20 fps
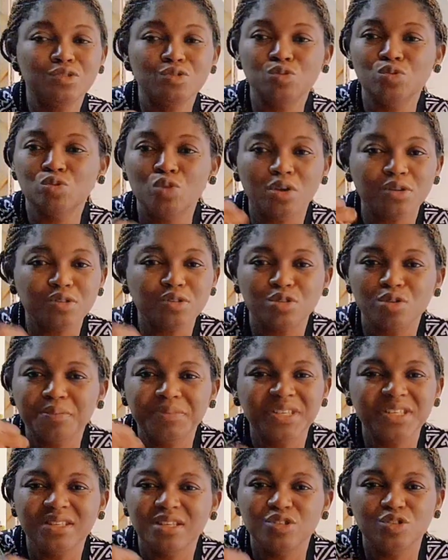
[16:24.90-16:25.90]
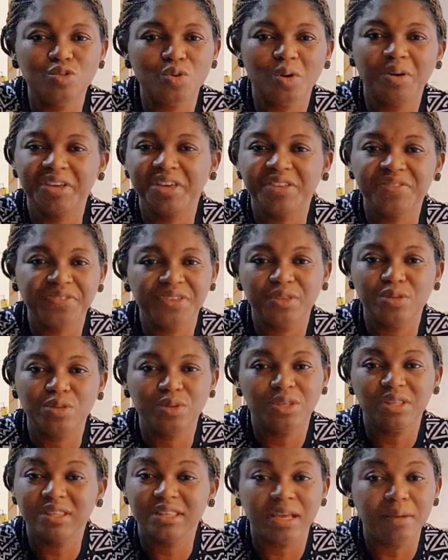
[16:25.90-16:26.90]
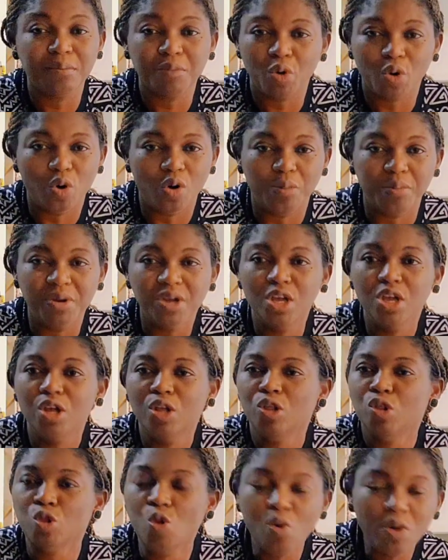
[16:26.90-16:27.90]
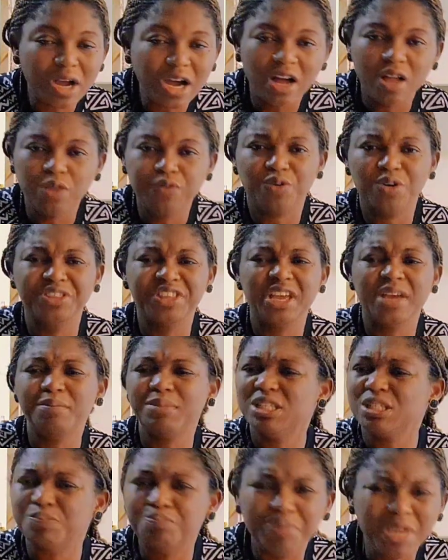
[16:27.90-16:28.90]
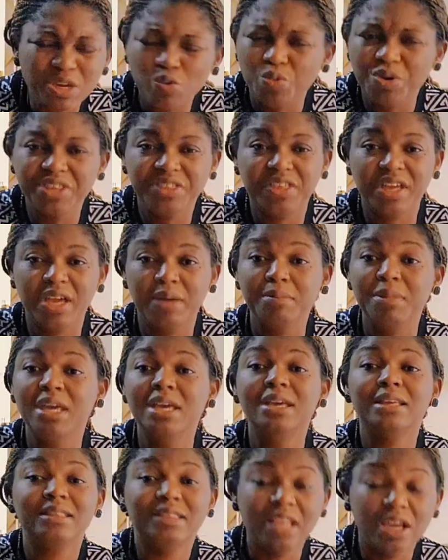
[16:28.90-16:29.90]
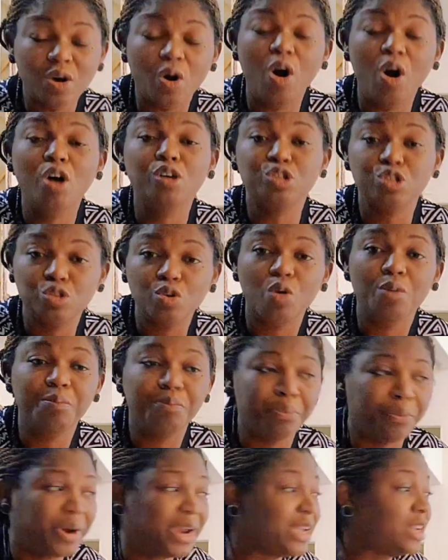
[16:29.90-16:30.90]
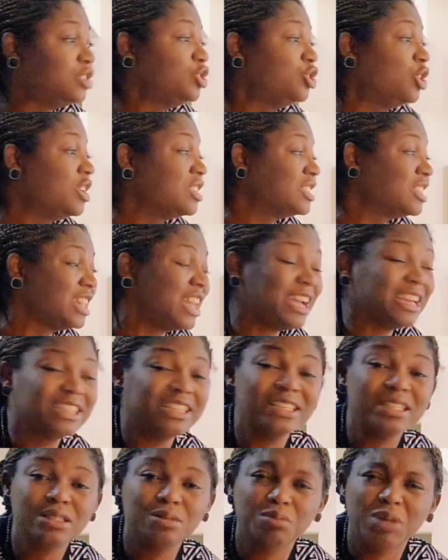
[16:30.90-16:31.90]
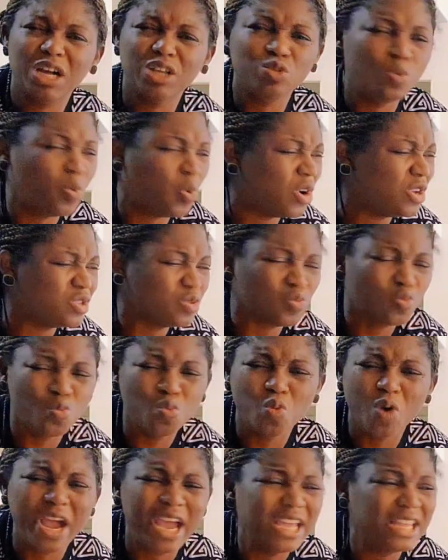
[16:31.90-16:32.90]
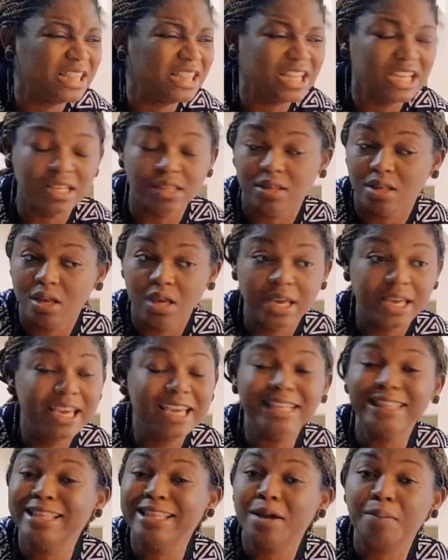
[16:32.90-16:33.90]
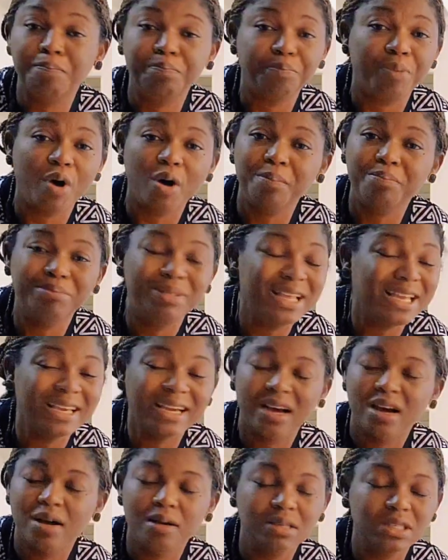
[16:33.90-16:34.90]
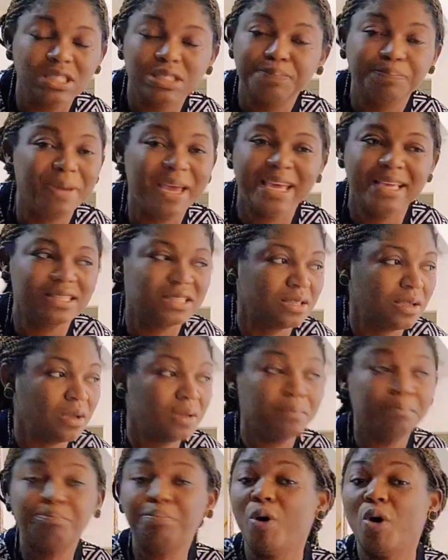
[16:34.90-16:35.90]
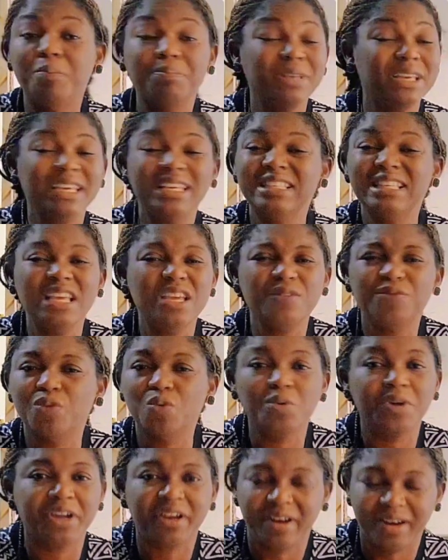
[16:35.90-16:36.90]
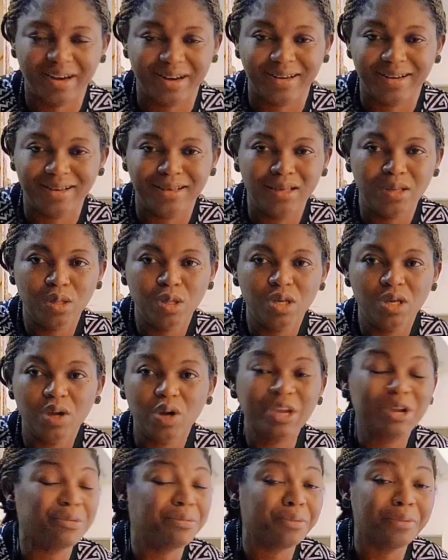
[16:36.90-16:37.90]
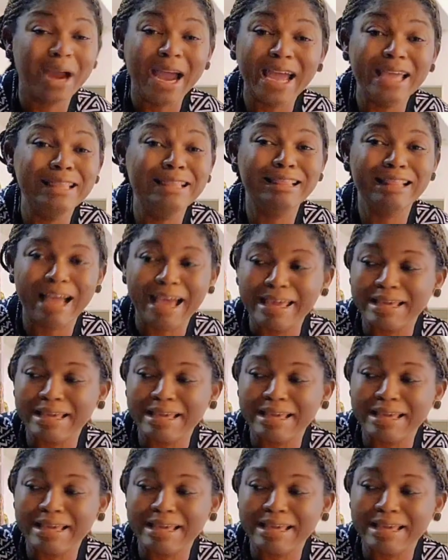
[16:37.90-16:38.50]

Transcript: something is not eating them up. Look out for them, speak with them. They also break, just like this man who was wailing in a public space. He didn't even care, crying like